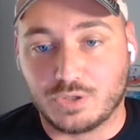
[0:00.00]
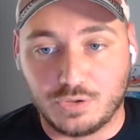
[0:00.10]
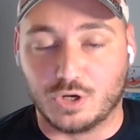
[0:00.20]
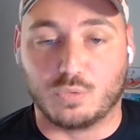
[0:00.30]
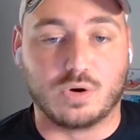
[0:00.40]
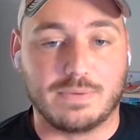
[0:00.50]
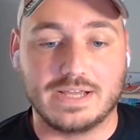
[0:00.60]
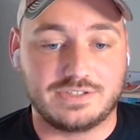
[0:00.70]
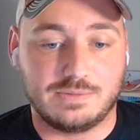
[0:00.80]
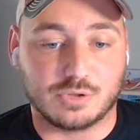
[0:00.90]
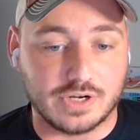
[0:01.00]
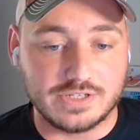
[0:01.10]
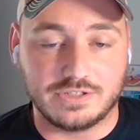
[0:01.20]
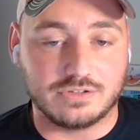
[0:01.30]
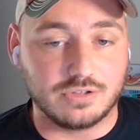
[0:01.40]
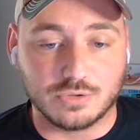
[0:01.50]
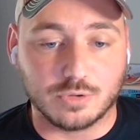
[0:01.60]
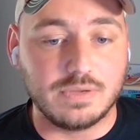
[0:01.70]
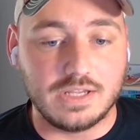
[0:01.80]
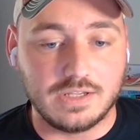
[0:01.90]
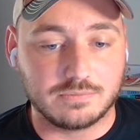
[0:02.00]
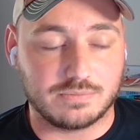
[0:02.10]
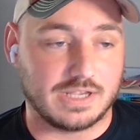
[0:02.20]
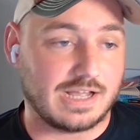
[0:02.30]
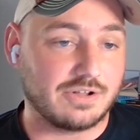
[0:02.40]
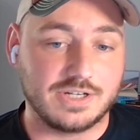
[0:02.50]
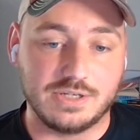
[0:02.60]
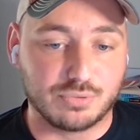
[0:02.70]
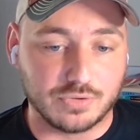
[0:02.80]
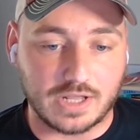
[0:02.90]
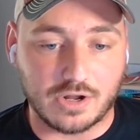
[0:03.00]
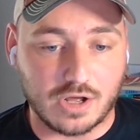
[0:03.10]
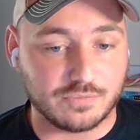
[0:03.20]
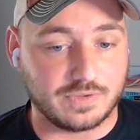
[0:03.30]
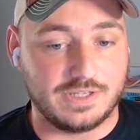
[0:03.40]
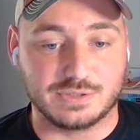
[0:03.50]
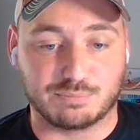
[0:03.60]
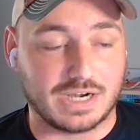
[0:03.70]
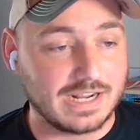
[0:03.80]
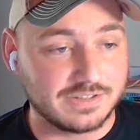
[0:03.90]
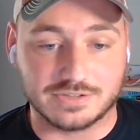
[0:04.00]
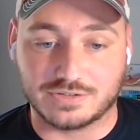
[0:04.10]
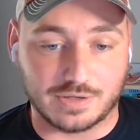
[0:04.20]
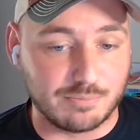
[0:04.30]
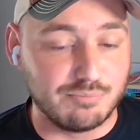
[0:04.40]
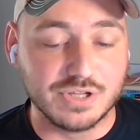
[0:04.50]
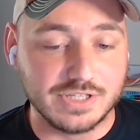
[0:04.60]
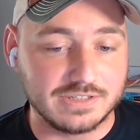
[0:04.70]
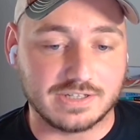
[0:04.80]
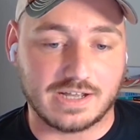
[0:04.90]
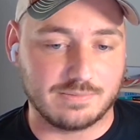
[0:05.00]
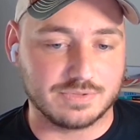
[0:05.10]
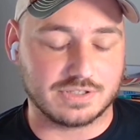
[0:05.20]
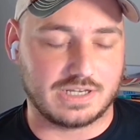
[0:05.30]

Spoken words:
what might seem crazy to you or me, like, how did he pull that off? He's practiced a million times.